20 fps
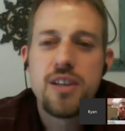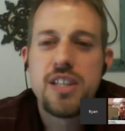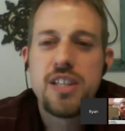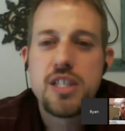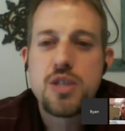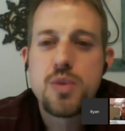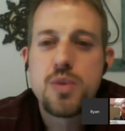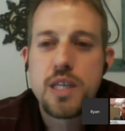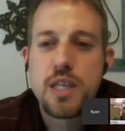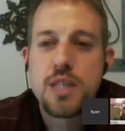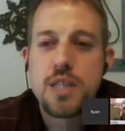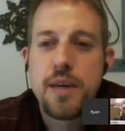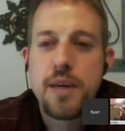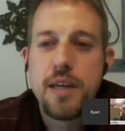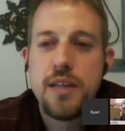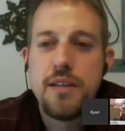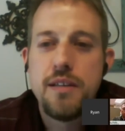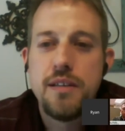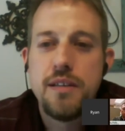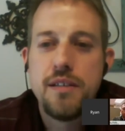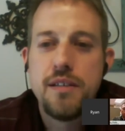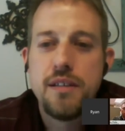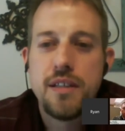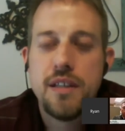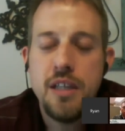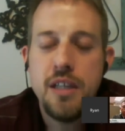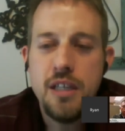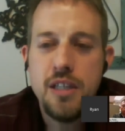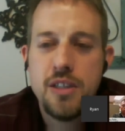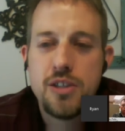swing speed.
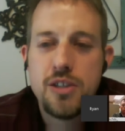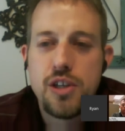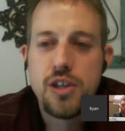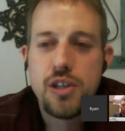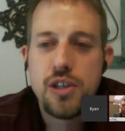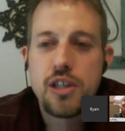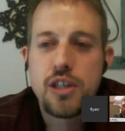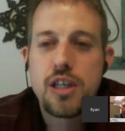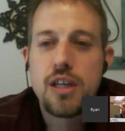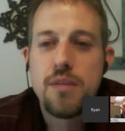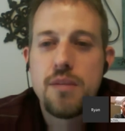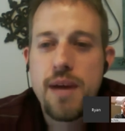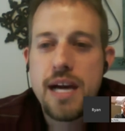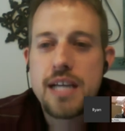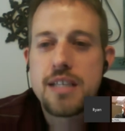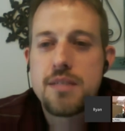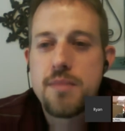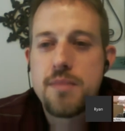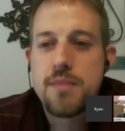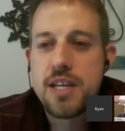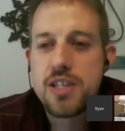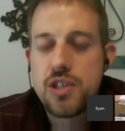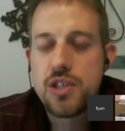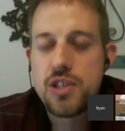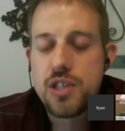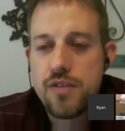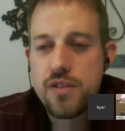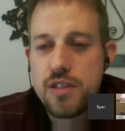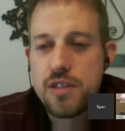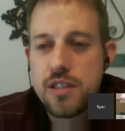So you're looking to maximize your
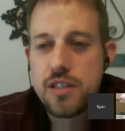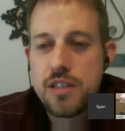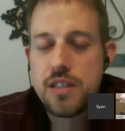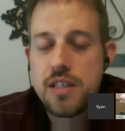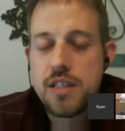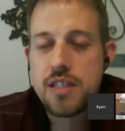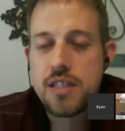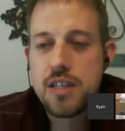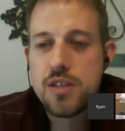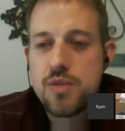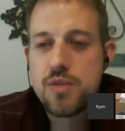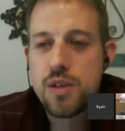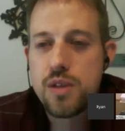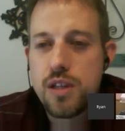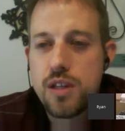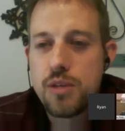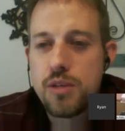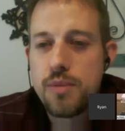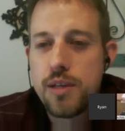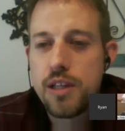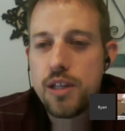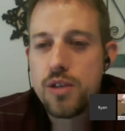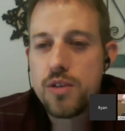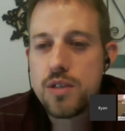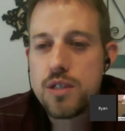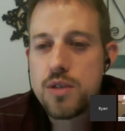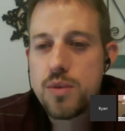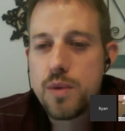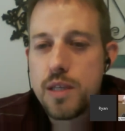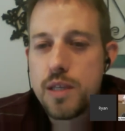distance with a little bit lower
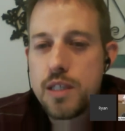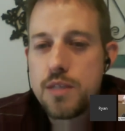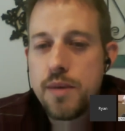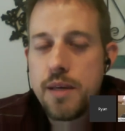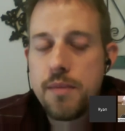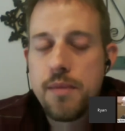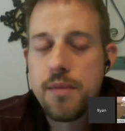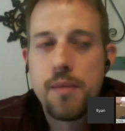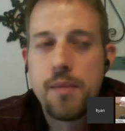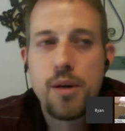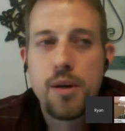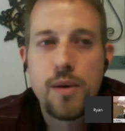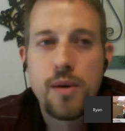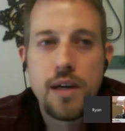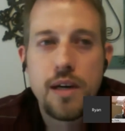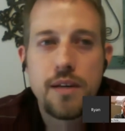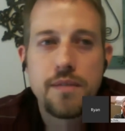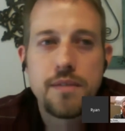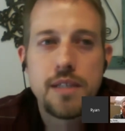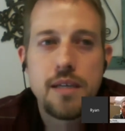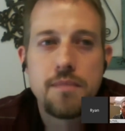swing speed, maybe around